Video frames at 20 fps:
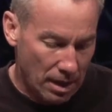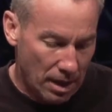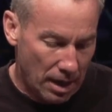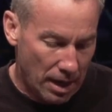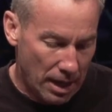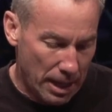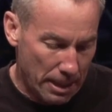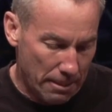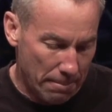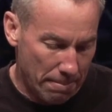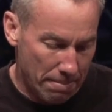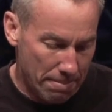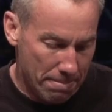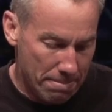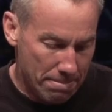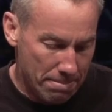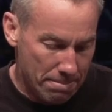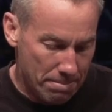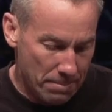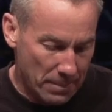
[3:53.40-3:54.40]
And
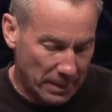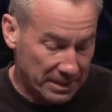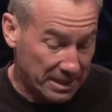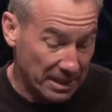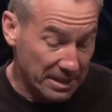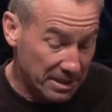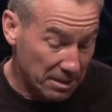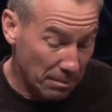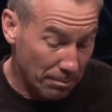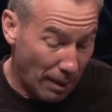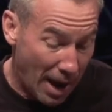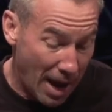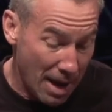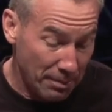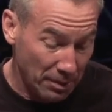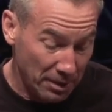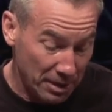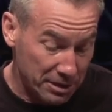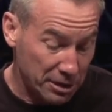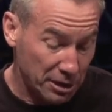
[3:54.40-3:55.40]
since the
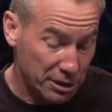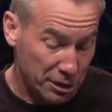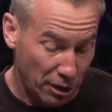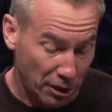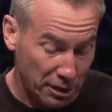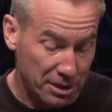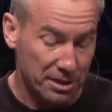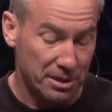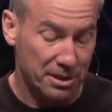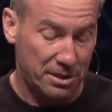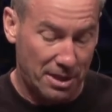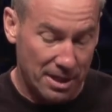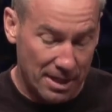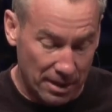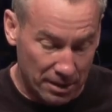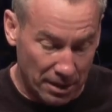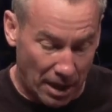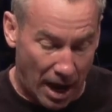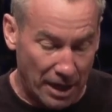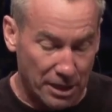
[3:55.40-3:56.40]
Bible is the church's
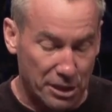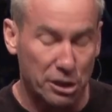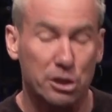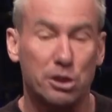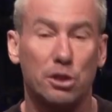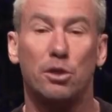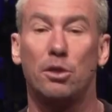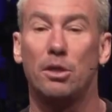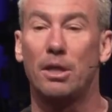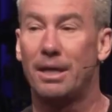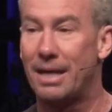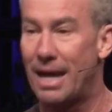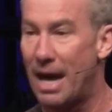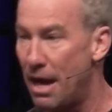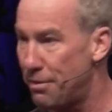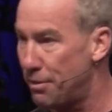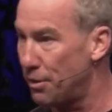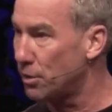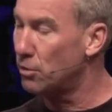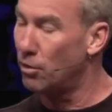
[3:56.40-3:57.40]
theological and
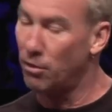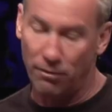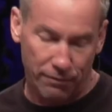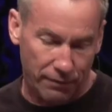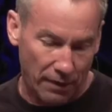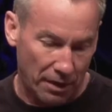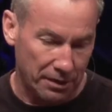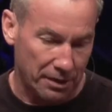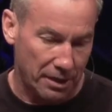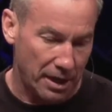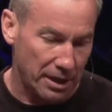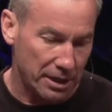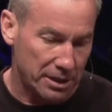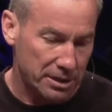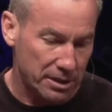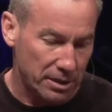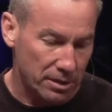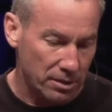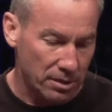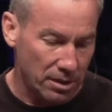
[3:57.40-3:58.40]
ethical
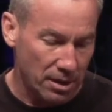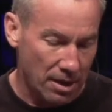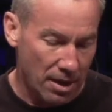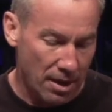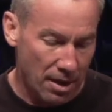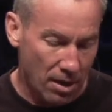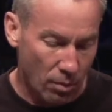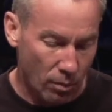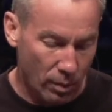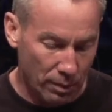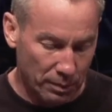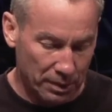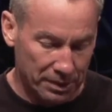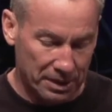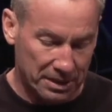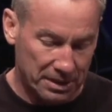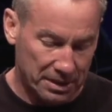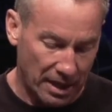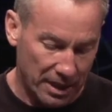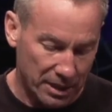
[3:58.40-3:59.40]
foundation, we will
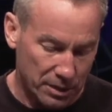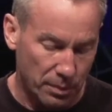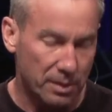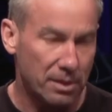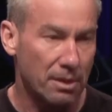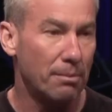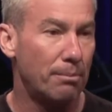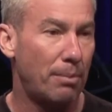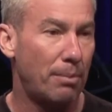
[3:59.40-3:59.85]
discuss what the